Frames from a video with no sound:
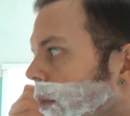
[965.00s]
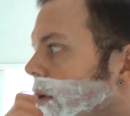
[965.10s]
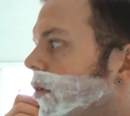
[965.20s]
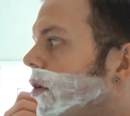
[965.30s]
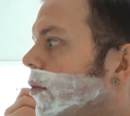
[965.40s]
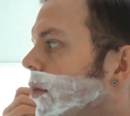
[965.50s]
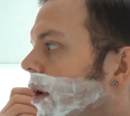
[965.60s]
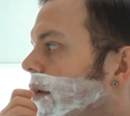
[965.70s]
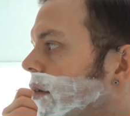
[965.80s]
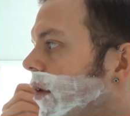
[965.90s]
soap
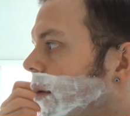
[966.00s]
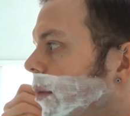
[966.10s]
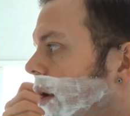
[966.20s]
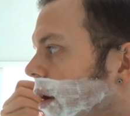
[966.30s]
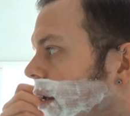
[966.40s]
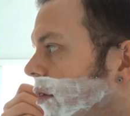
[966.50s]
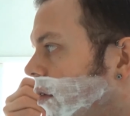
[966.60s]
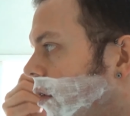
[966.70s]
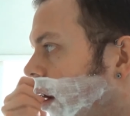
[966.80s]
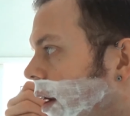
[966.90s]
yesterday being less
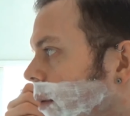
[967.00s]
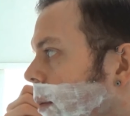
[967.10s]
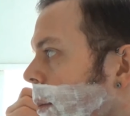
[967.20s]
than great.